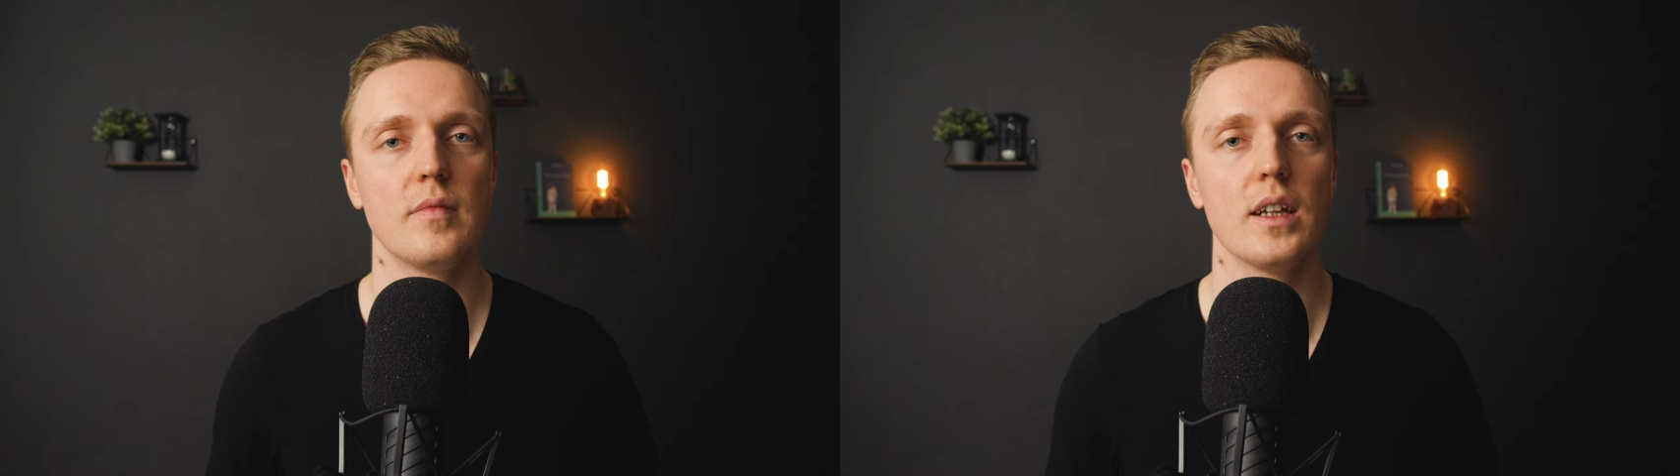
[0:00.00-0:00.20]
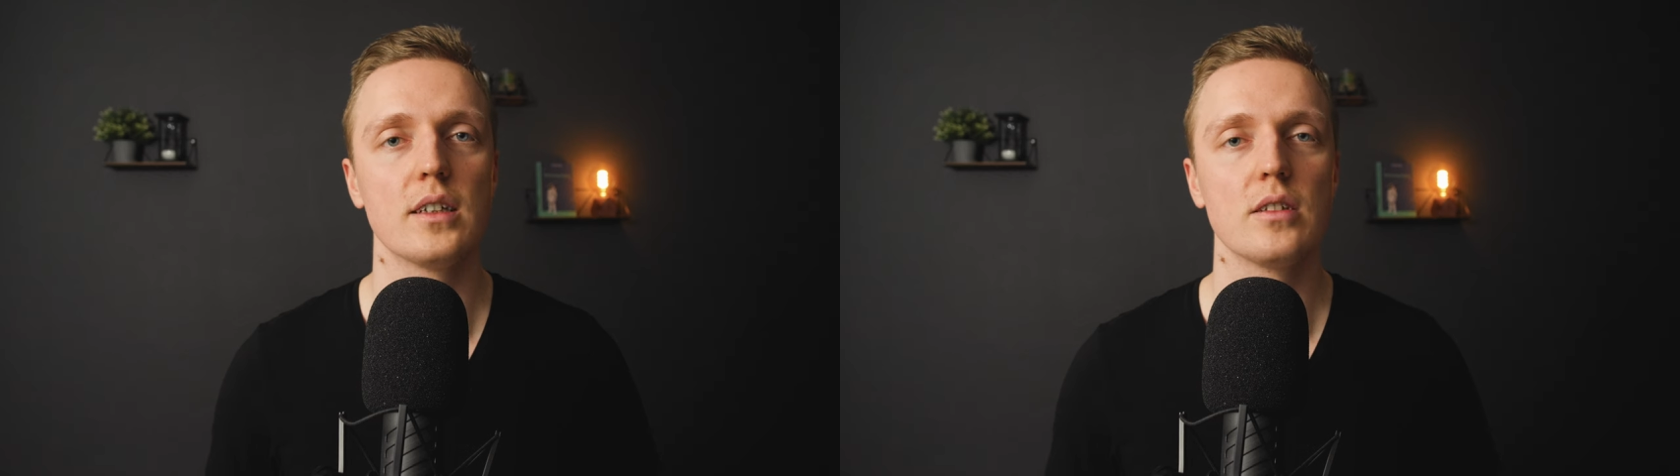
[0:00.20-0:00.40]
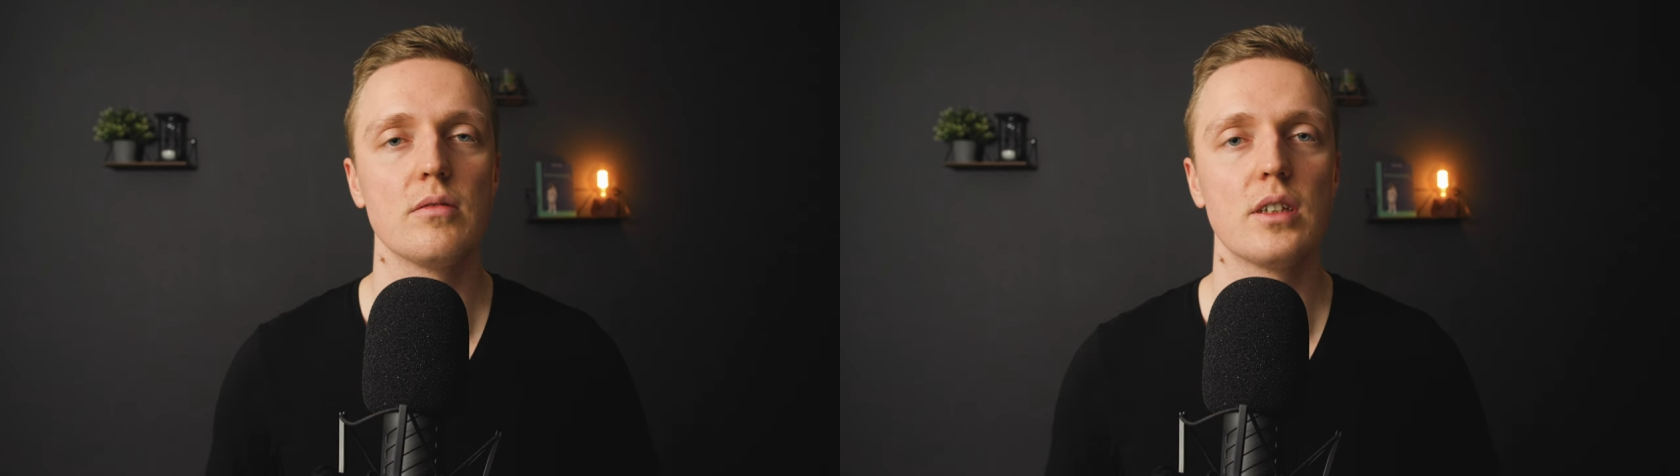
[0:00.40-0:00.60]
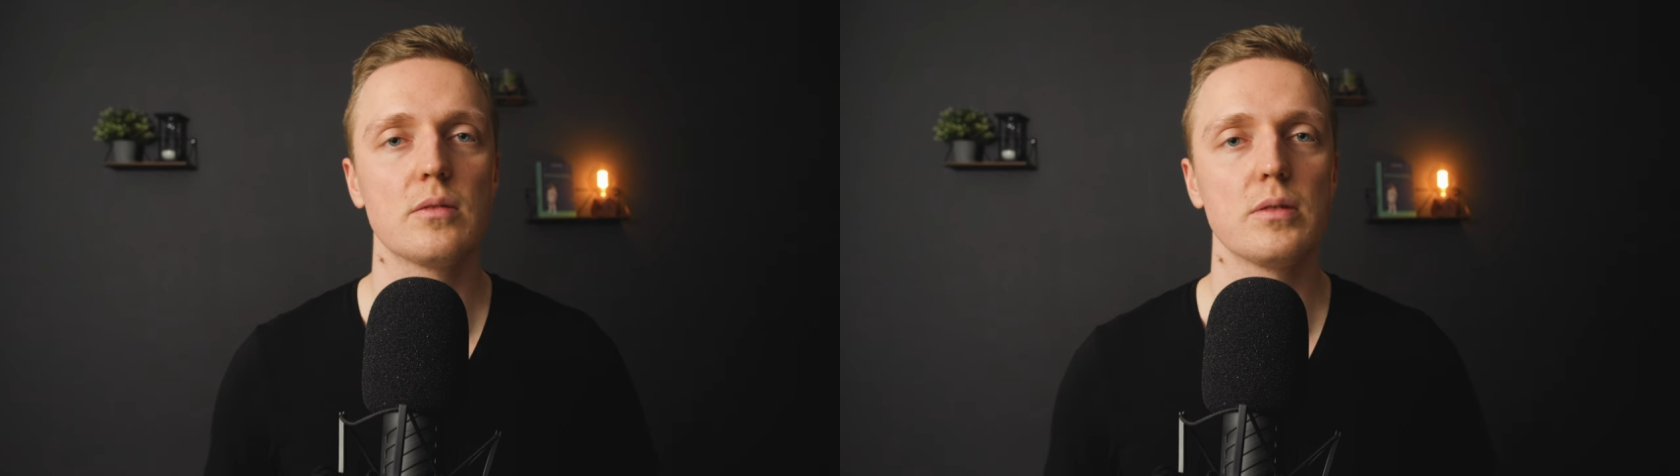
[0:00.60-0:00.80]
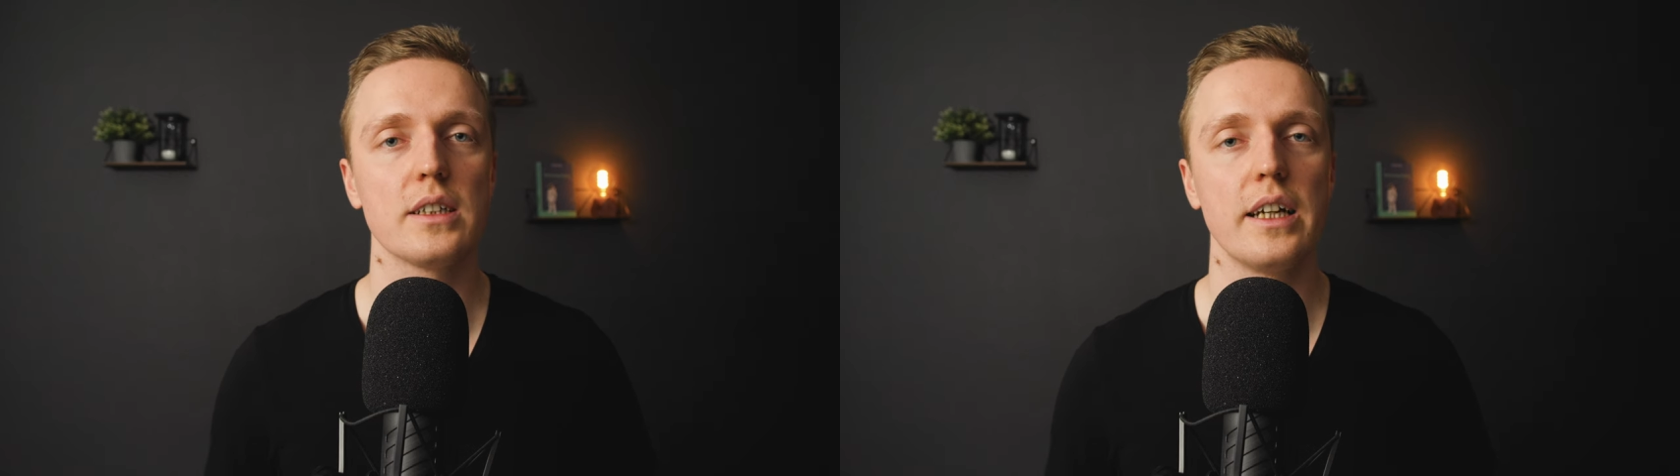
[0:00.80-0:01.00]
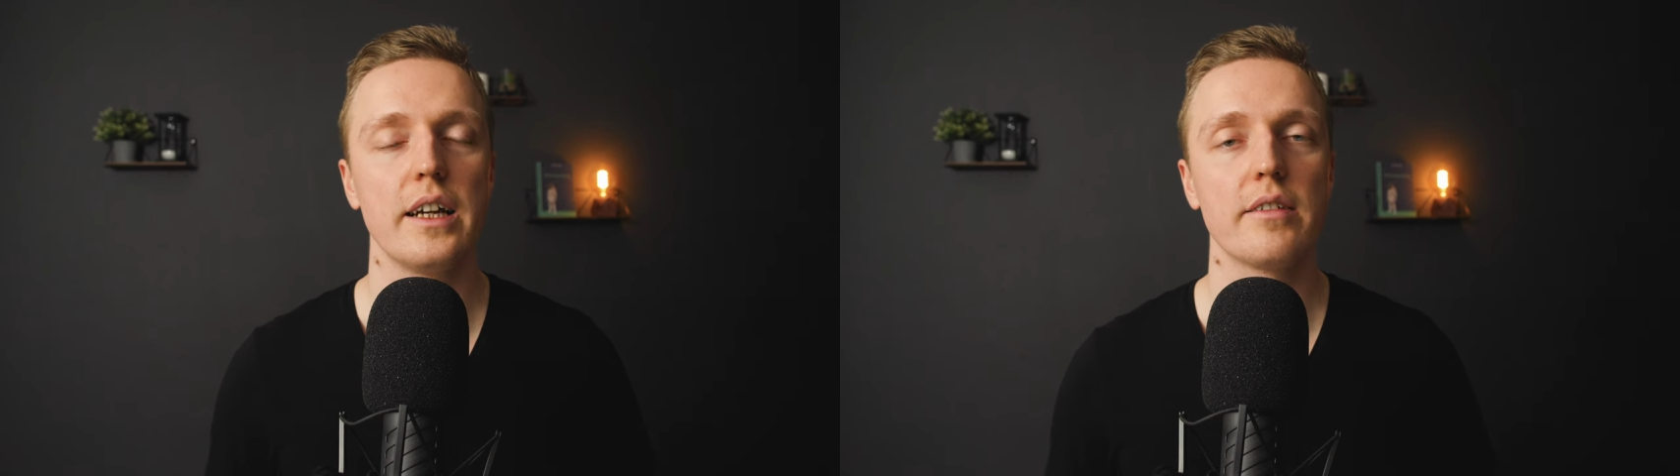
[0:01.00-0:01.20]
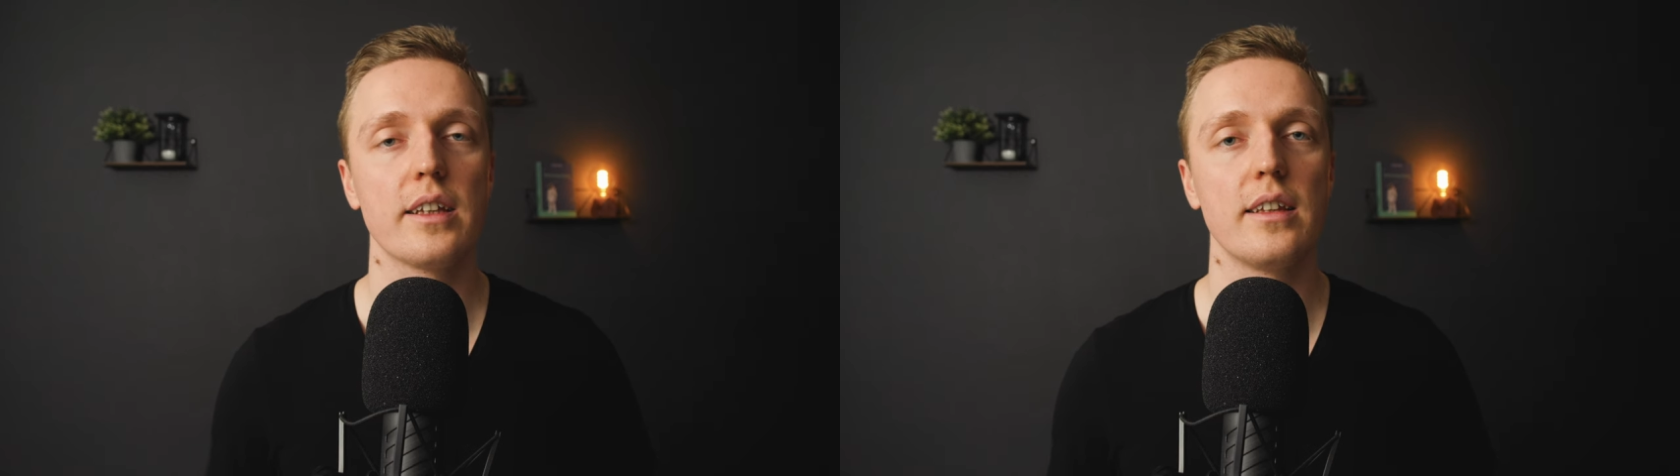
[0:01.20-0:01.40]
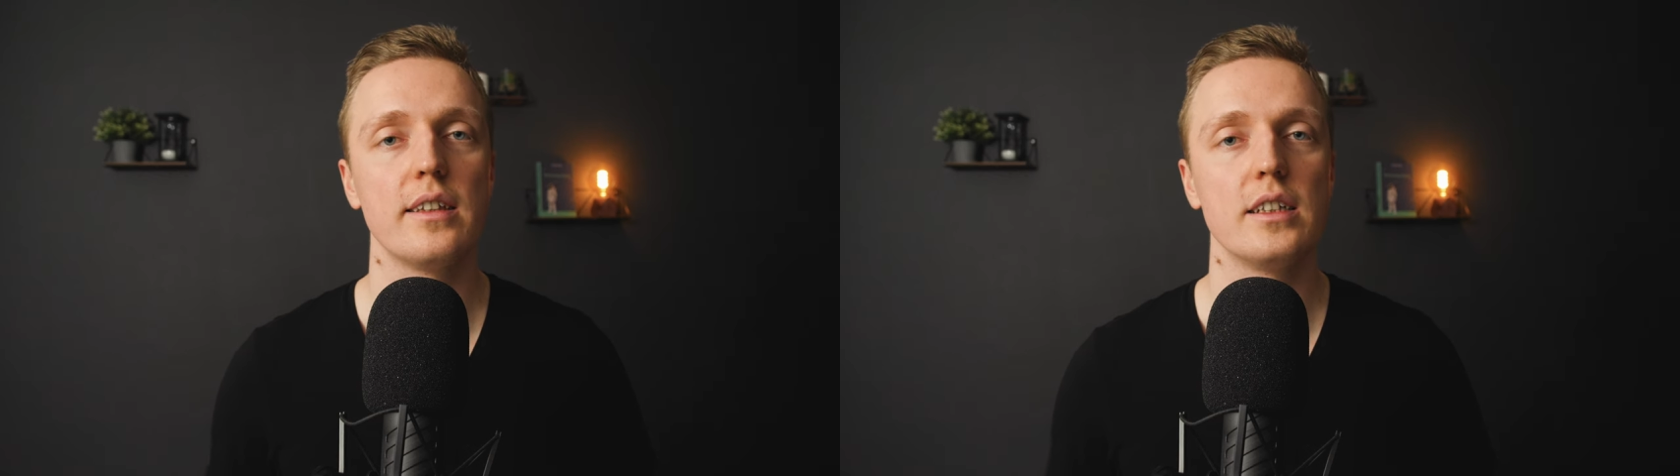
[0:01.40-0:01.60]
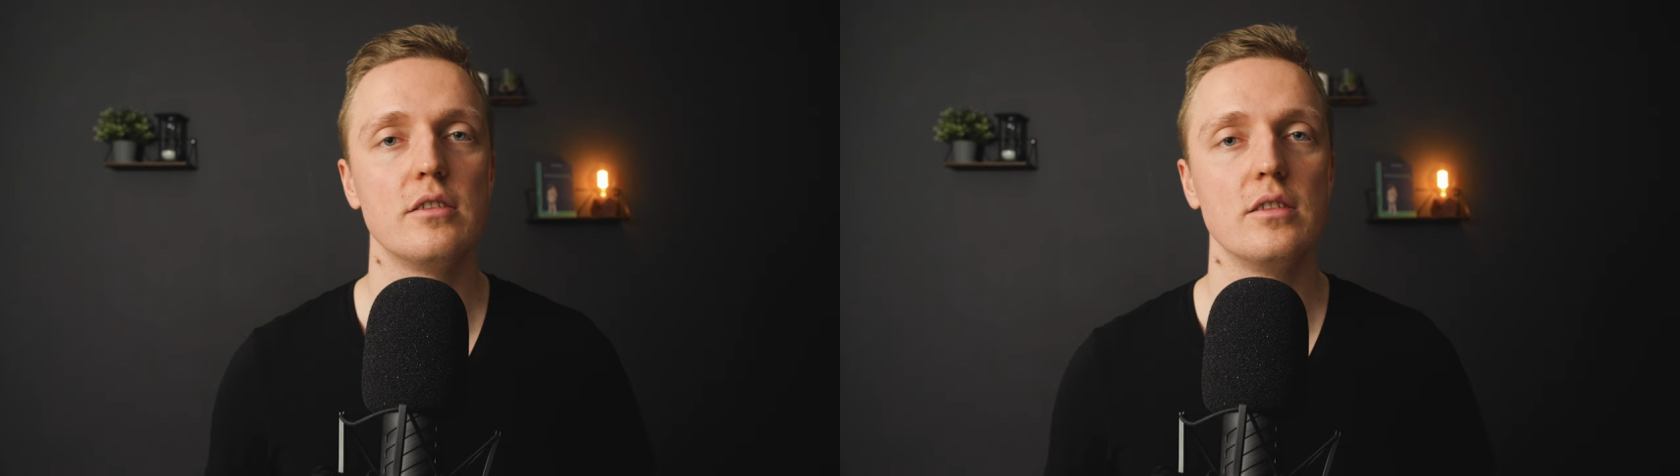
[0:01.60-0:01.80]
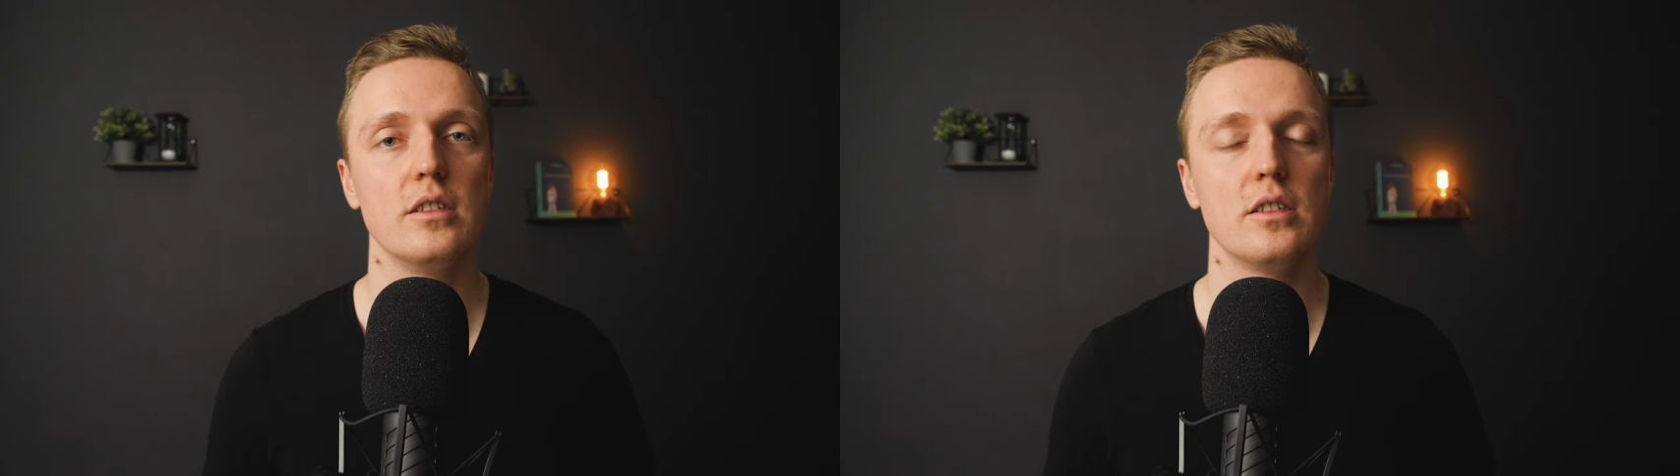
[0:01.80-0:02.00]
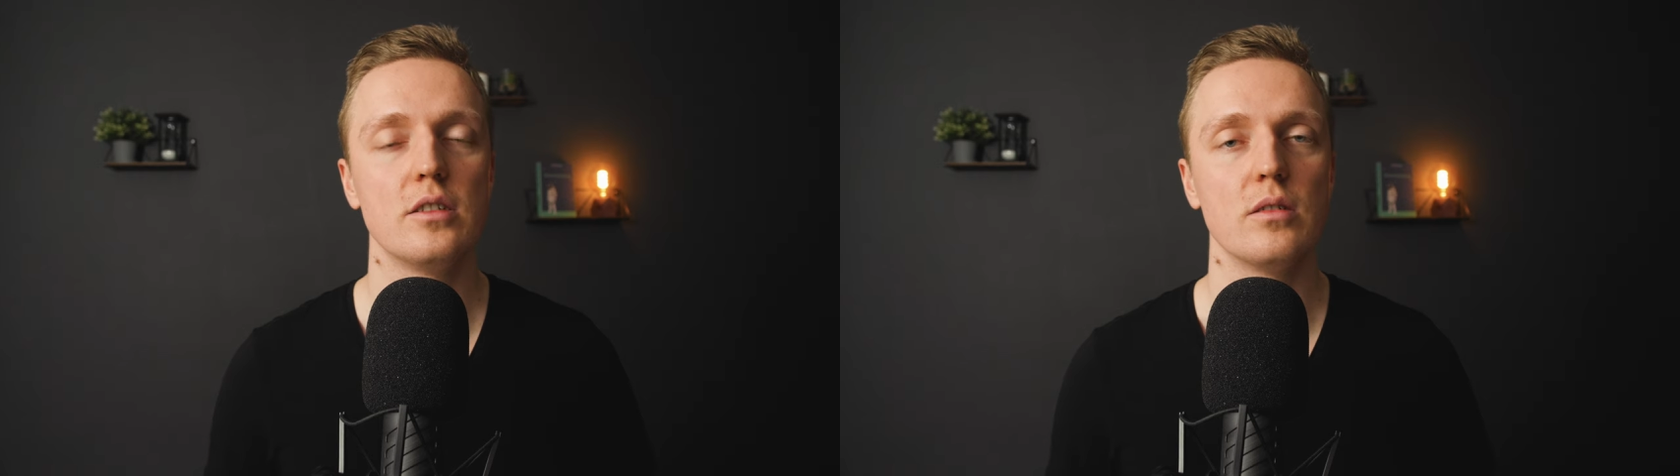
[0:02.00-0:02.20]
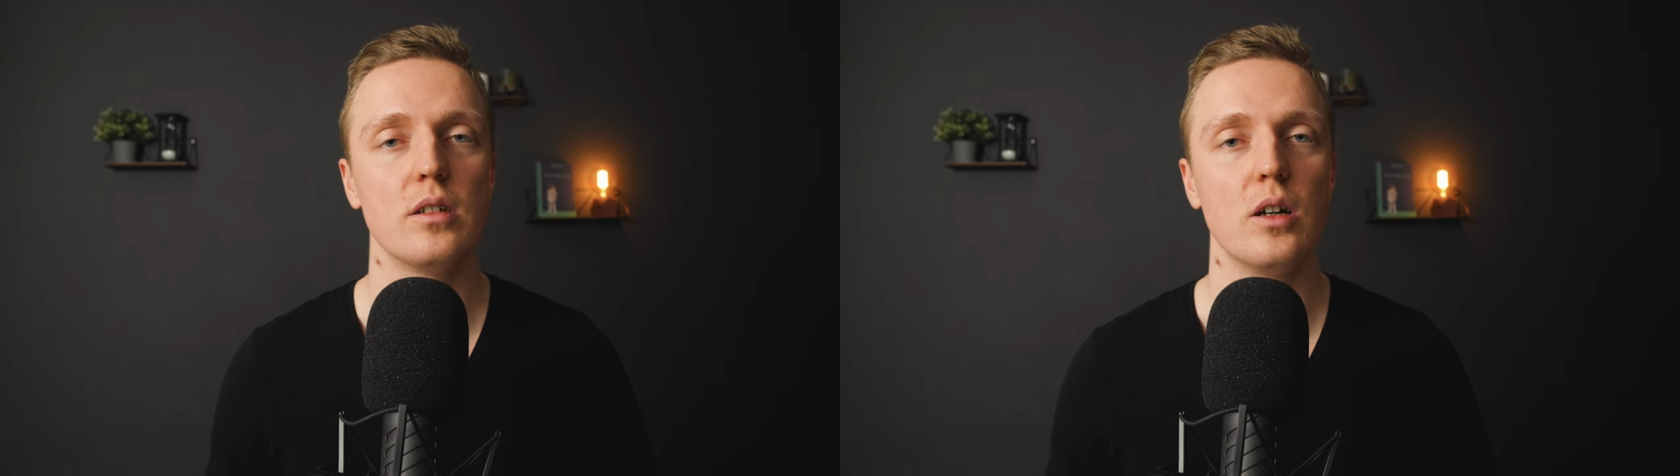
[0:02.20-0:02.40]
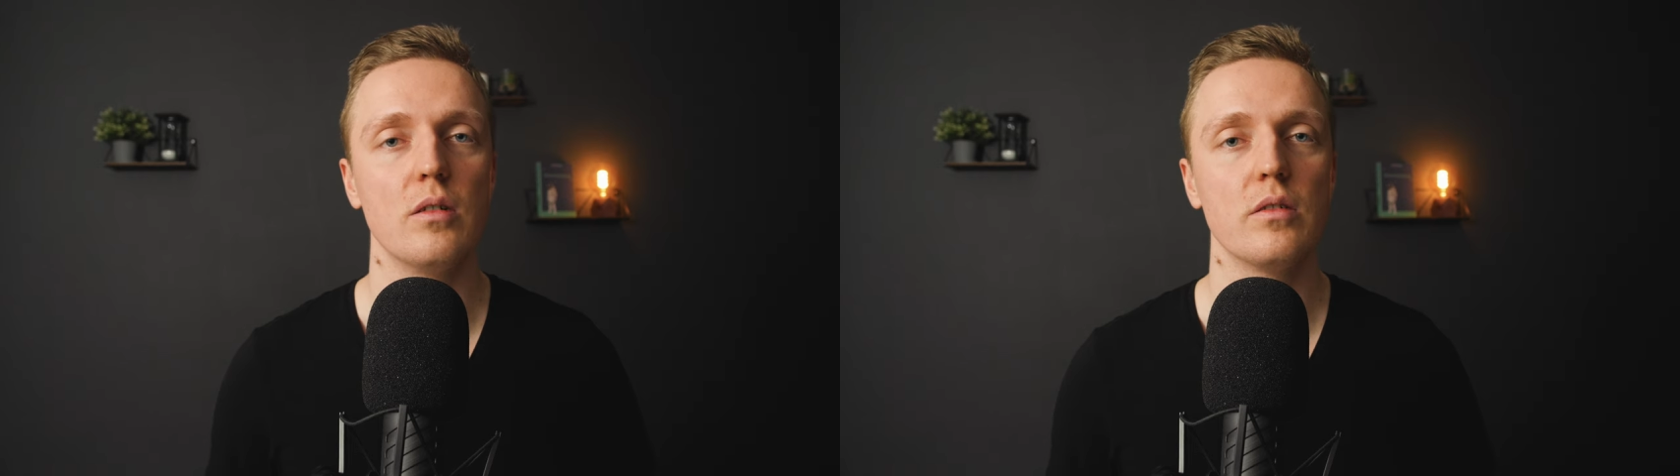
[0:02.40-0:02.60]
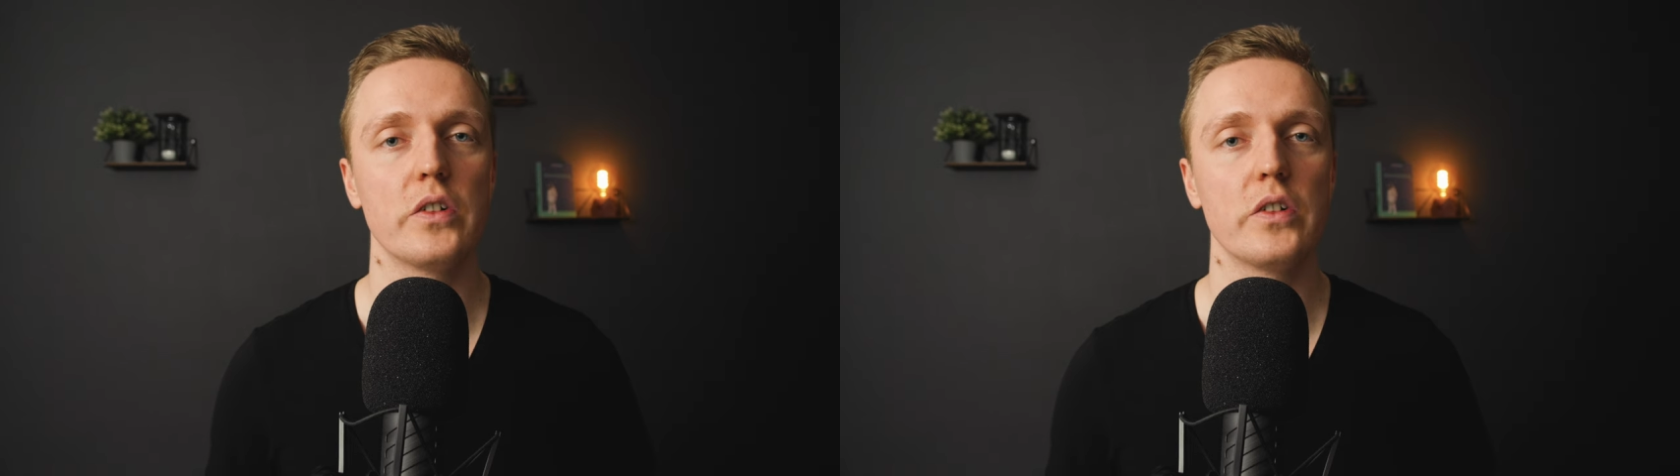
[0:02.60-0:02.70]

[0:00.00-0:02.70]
So this was everything that you need to know